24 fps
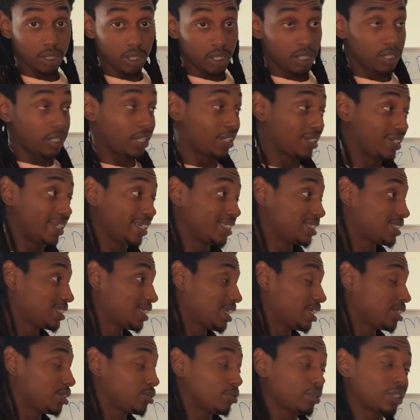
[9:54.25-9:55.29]
Like let's say
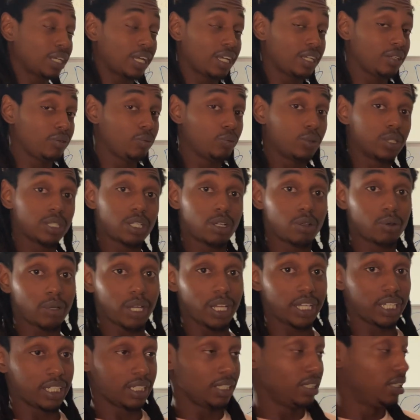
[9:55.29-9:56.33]

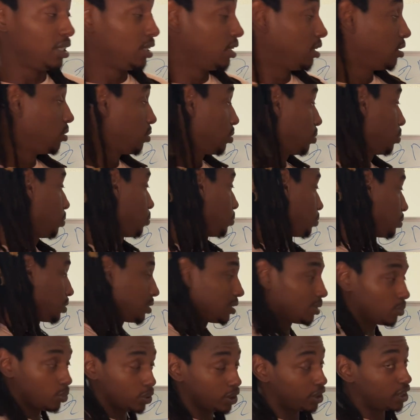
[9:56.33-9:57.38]
38108,
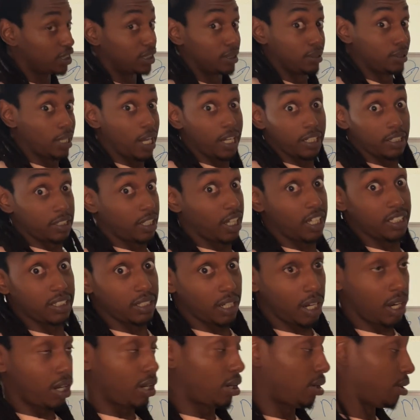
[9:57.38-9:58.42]
which is not the case at
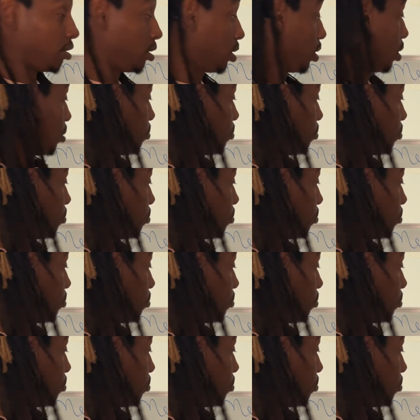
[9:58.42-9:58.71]
all.